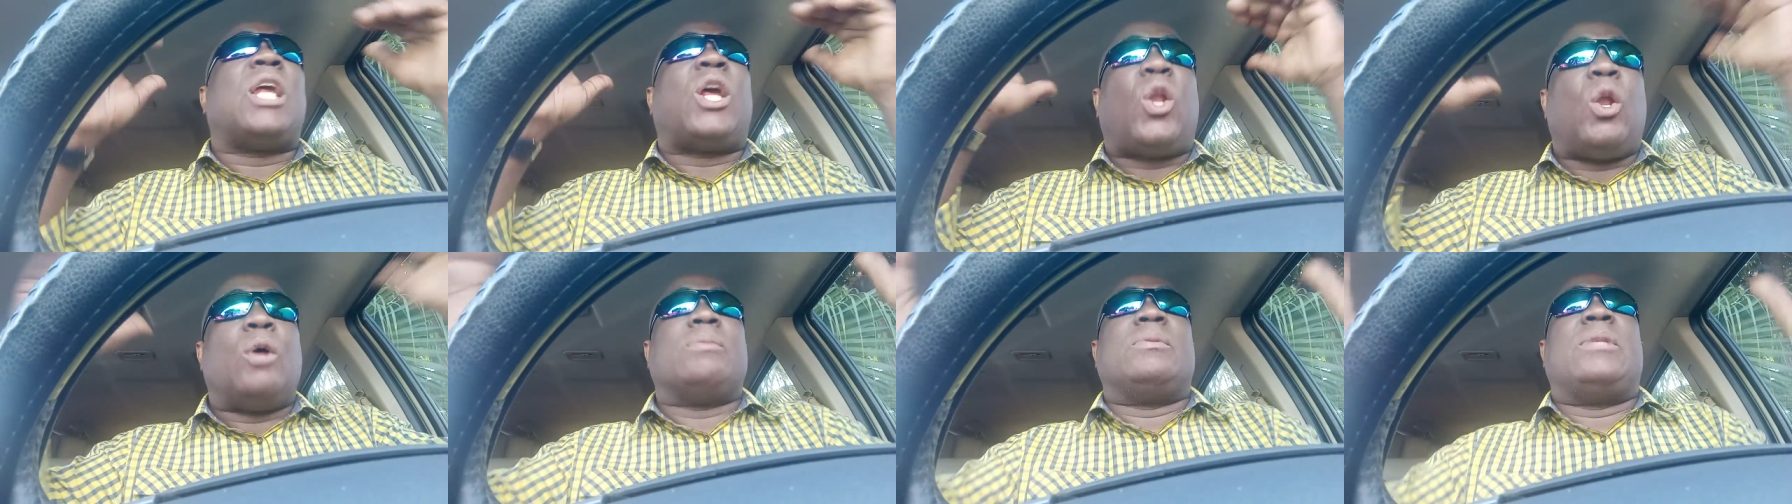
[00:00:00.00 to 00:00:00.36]

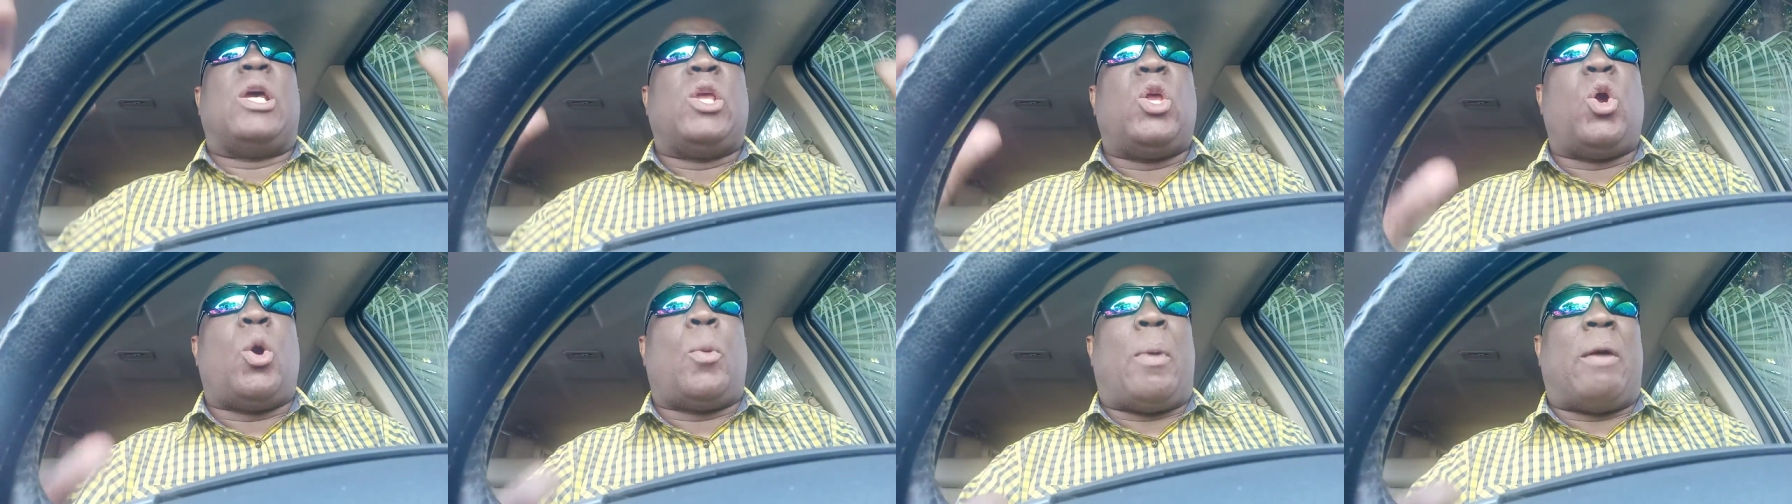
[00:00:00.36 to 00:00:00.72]
the clubs
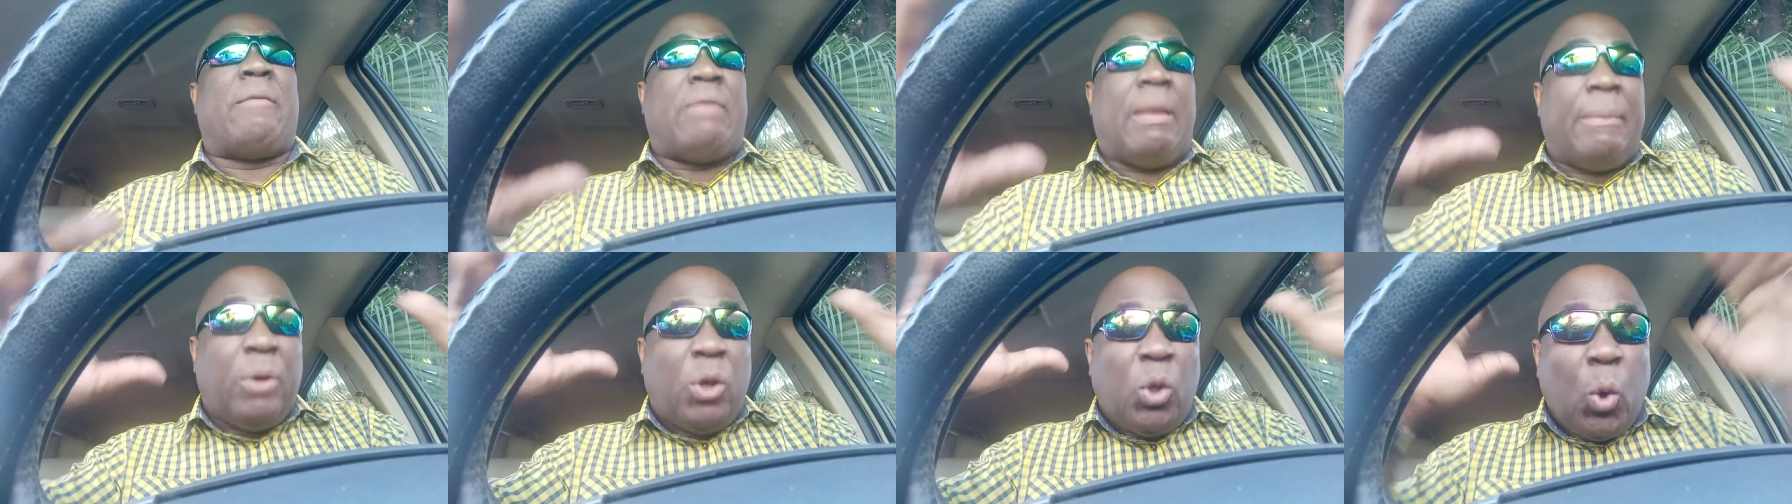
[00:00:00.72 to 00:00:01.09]
in Europe have
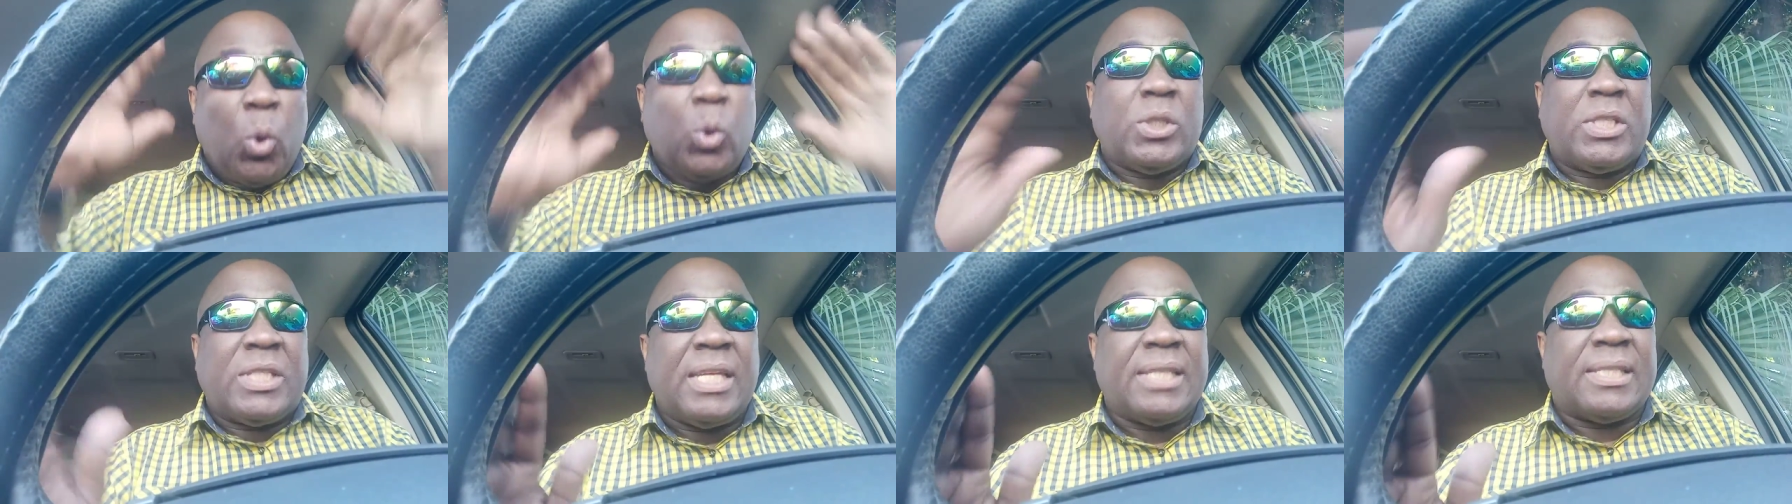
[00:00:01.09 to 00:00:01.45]
them
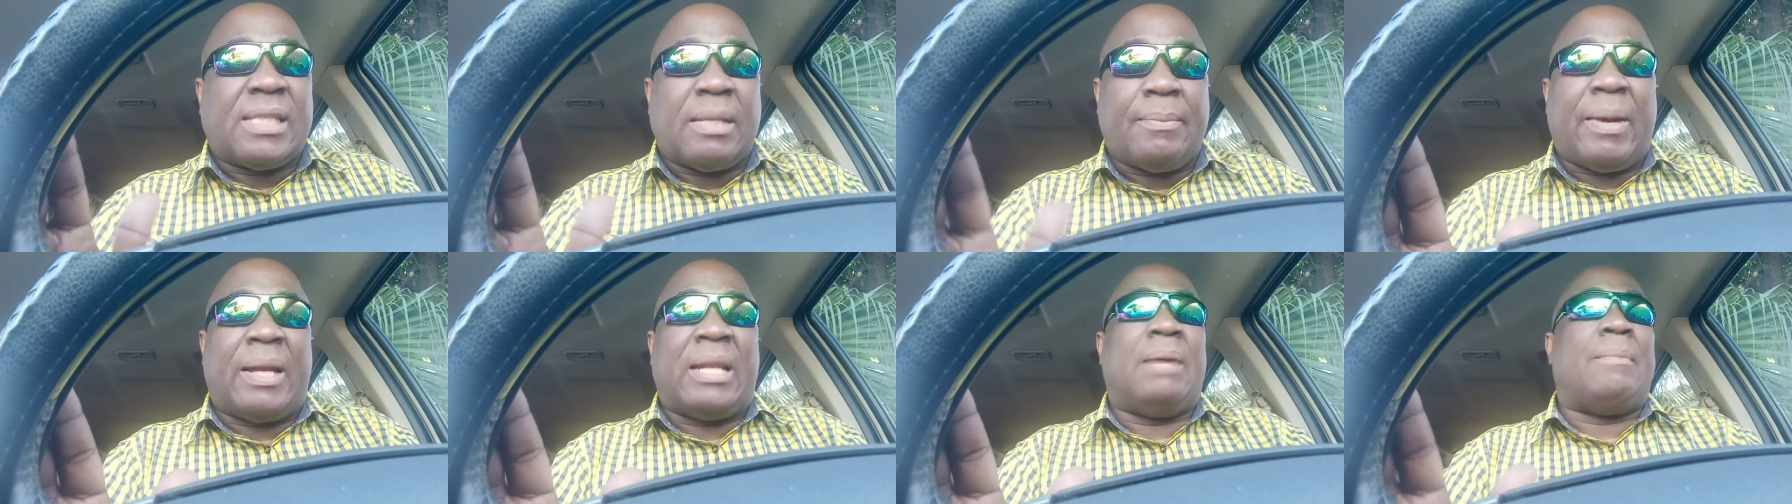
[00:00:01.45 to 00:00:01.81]
youth
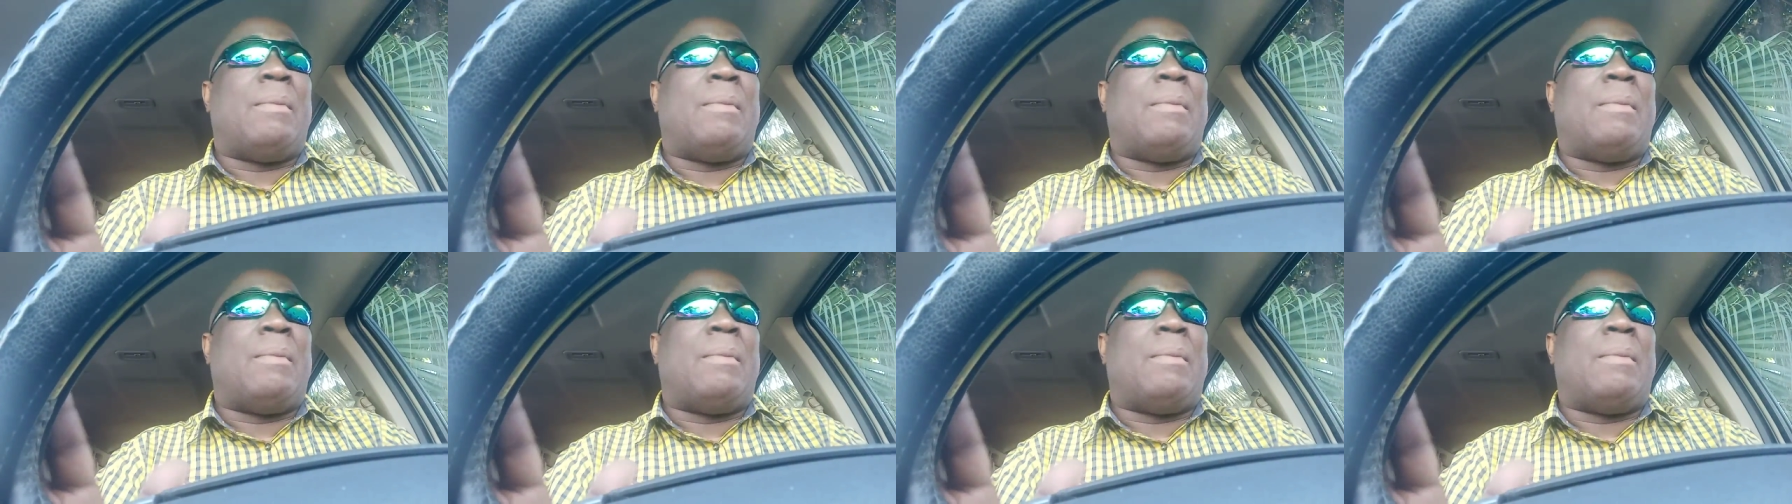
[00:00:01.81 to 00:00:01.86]
system and them